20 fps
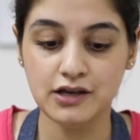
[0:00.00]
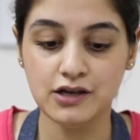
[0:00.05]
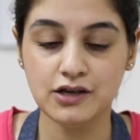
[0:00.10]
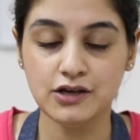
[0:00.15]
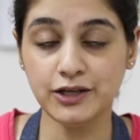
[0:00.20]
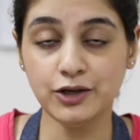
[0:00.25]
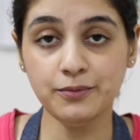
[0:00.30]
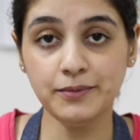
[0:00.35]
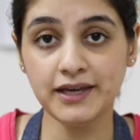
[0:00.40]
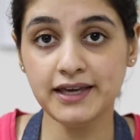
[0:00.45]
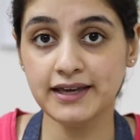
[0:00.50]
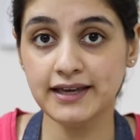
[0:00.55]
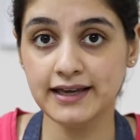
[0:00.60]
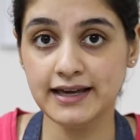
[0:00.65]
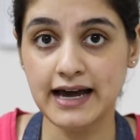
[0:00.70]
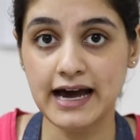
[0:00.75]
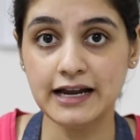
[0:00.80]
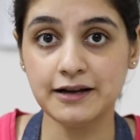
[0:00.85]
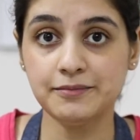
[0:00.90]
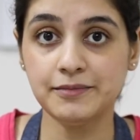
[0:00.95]
When you're making
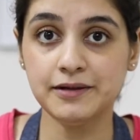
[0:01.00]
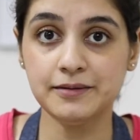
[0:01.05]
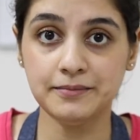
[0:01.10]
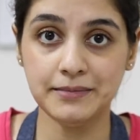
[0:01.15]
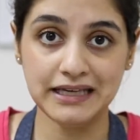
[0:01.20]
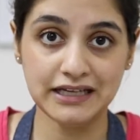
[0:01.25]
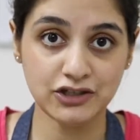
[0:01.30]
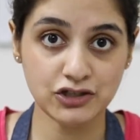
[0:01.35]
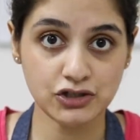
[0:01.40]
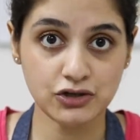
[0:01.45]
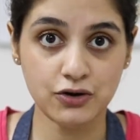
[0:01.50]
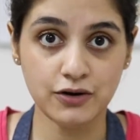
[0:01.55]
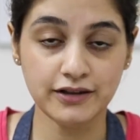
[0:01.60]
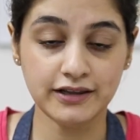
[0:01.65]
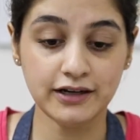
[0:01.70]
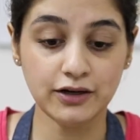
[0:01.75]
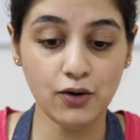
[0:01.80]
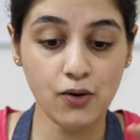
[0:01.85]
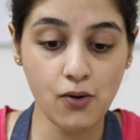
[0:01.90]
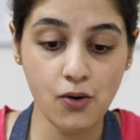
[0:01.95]
caramel, make sure
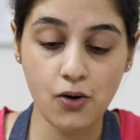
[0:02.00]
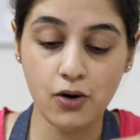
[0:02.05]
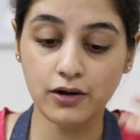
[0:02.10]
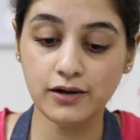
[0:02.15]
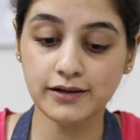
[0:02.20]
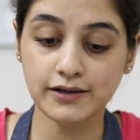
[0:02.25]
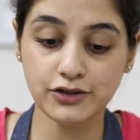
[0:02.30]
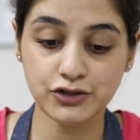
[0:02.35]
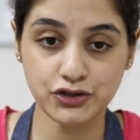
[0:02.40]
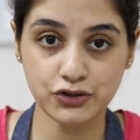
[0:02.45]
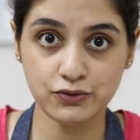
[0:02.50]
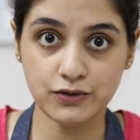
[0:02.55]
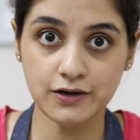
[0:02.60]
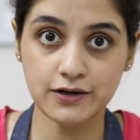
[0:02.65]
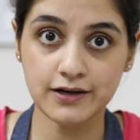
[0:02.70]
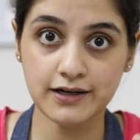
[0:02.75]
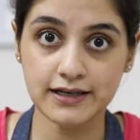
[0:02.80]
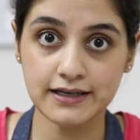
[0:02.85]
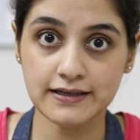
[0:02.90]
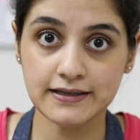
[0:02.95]
that all the
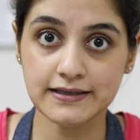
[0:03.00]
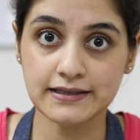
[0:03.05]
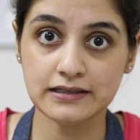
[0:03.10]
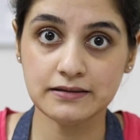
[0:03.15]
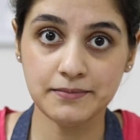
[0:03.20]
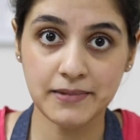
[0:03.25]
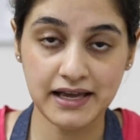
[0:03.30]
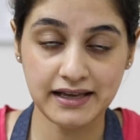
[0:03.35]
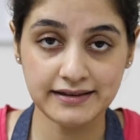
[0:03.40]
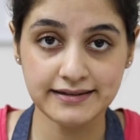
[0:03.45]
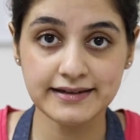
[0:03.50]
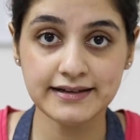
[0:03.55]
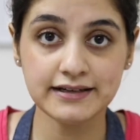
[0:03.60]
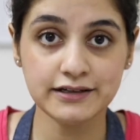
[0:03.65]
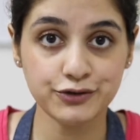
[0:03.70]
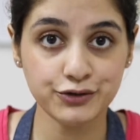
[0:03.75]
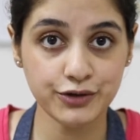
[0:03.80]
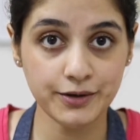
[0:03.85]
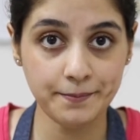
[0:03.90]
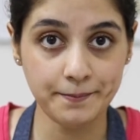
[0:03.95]
sugar is melted
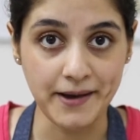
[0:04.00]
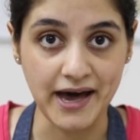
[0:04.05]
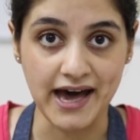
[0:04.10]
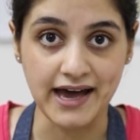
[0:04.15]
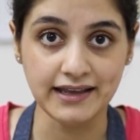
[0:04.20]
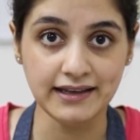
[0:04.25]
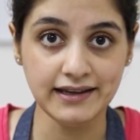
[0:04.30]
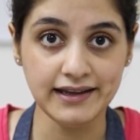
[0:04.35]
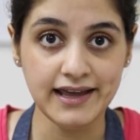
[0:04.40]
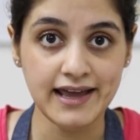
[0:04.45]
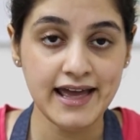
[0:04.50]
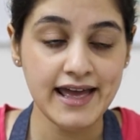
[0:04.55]
into the pan,